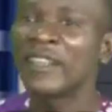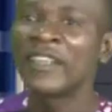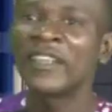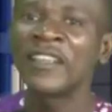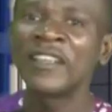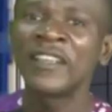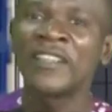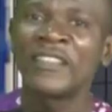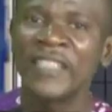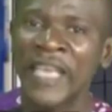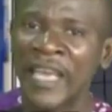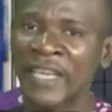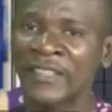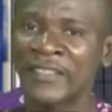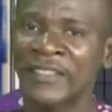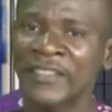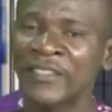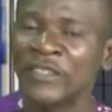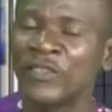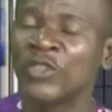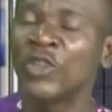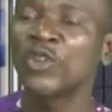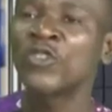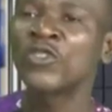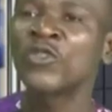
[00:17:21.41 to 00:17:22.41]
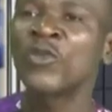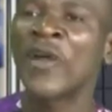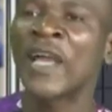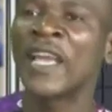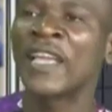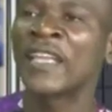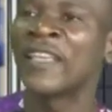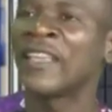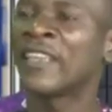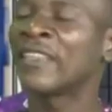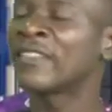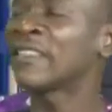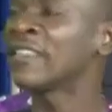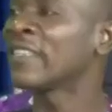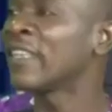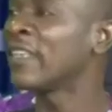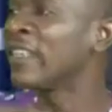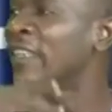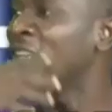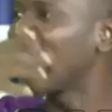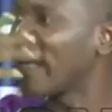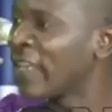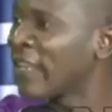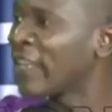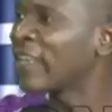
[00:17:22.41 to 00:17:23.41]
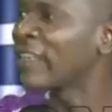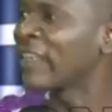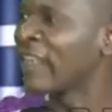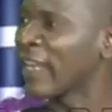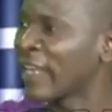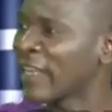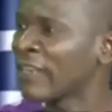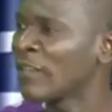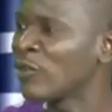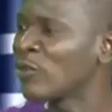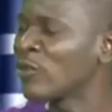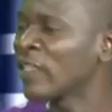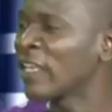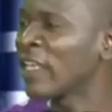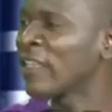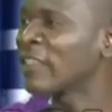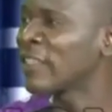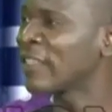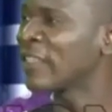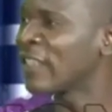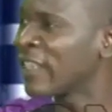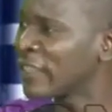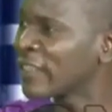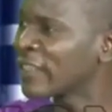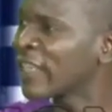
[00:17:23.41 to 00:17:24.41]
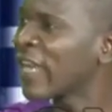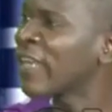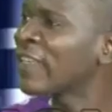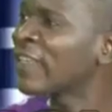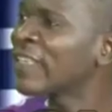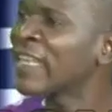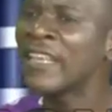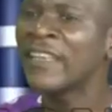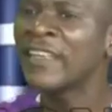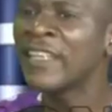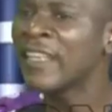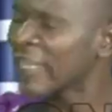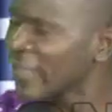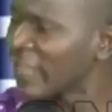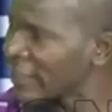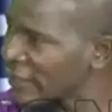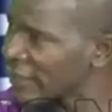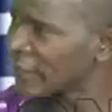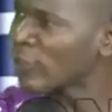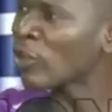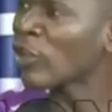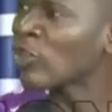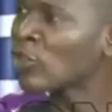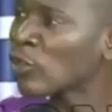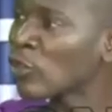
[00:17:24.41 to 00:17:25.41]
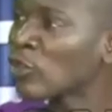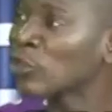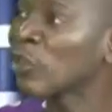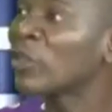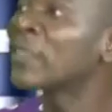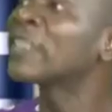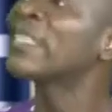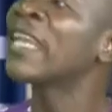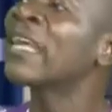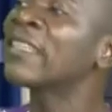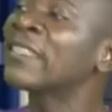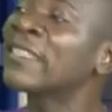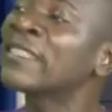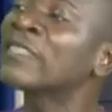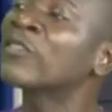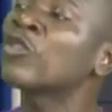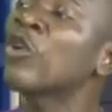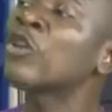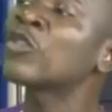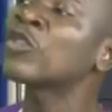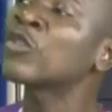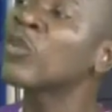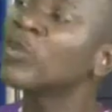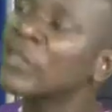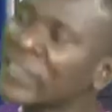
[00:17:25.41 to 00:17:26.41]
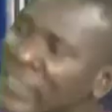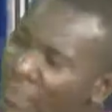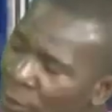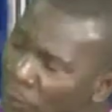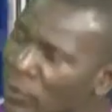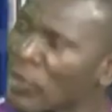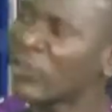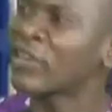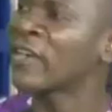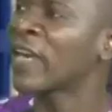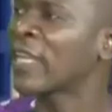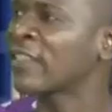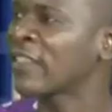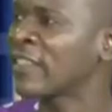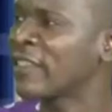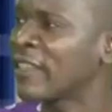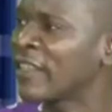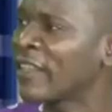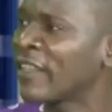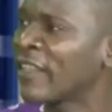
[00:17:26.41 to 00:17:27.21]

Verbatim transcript: Yes. Those who are engaged say nay, like they will say in Senate. And then it is also done. That is also democratic.